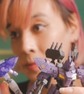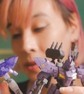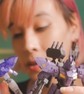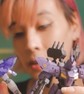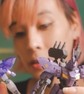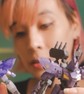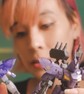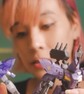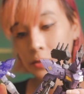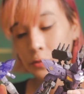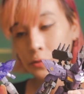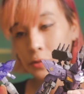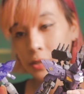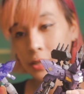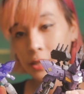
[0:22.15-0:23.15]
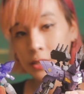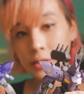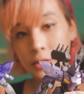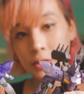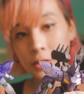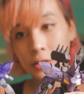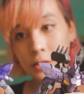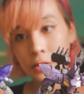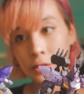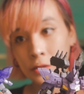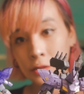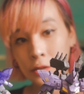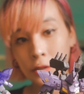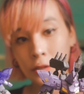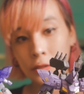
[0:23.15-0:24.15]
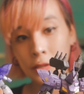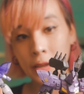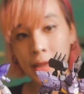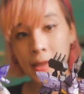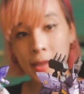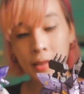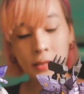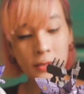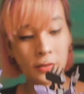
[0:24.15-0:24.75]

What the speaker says: is really the head,